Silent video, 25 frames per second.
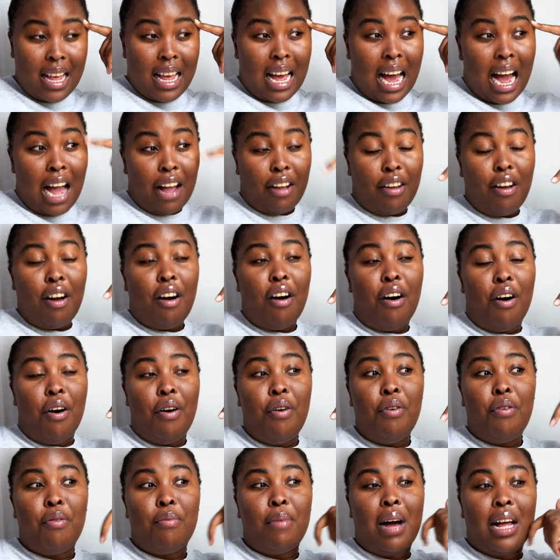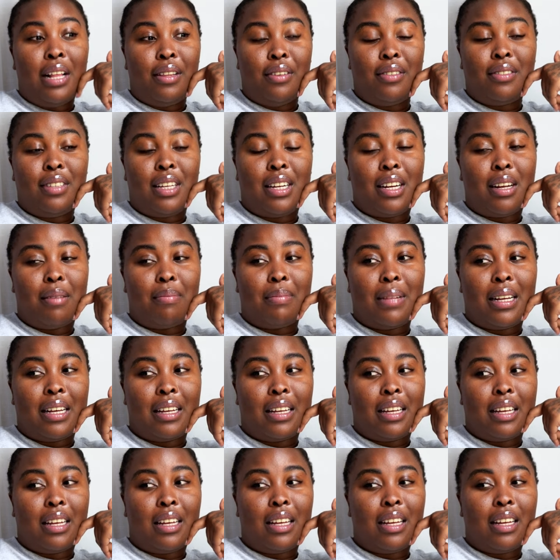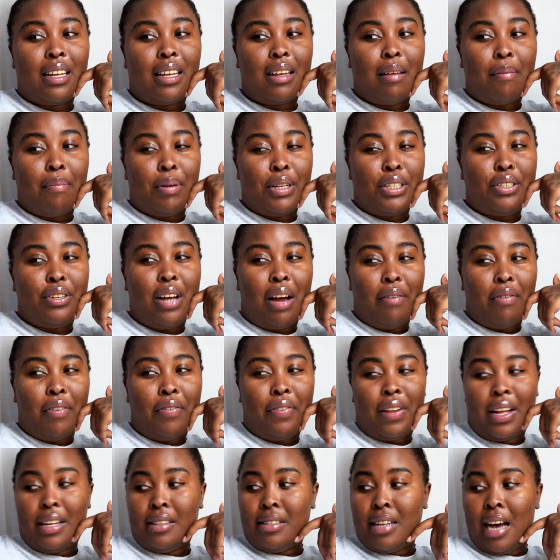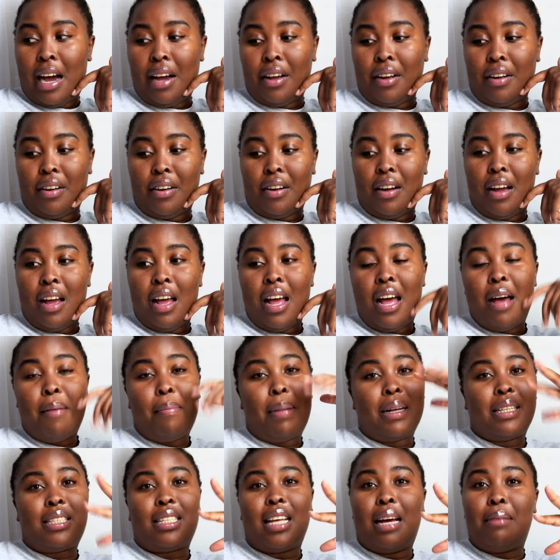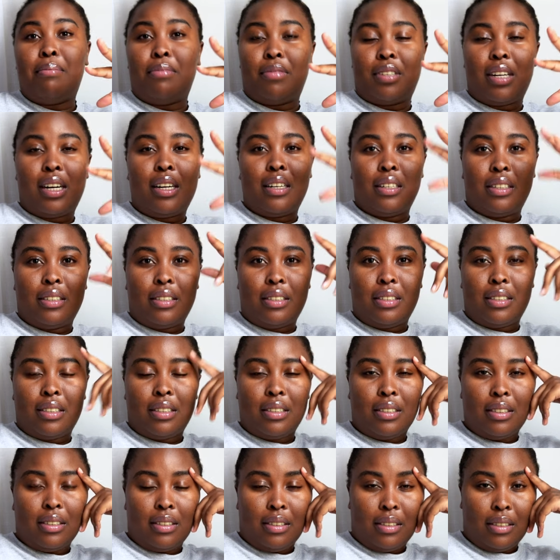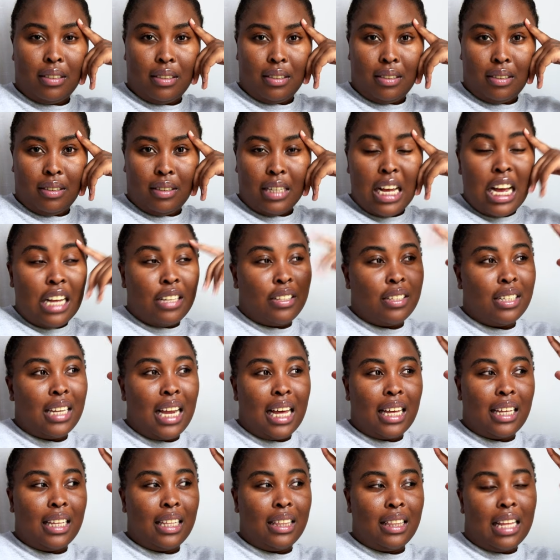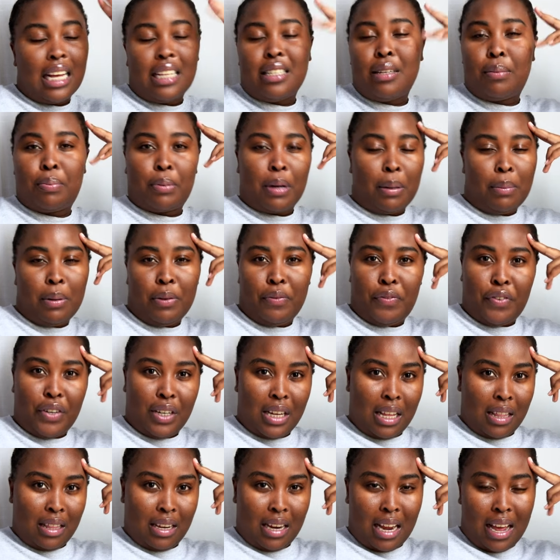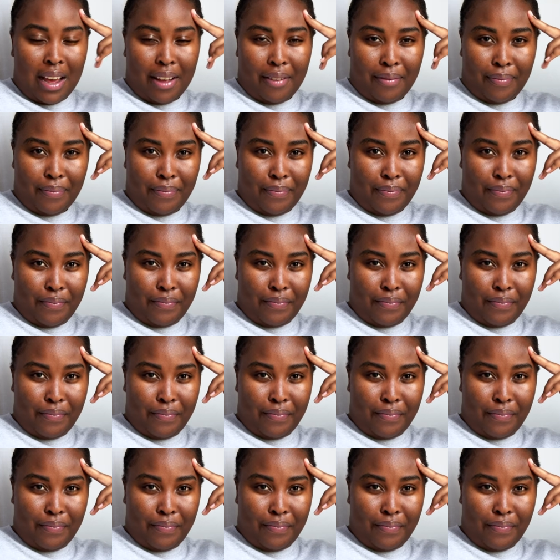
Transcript: I got home, I looked at him like, but you have a flat tire. But see, I'm drunk. So, like, that's a problem for another day.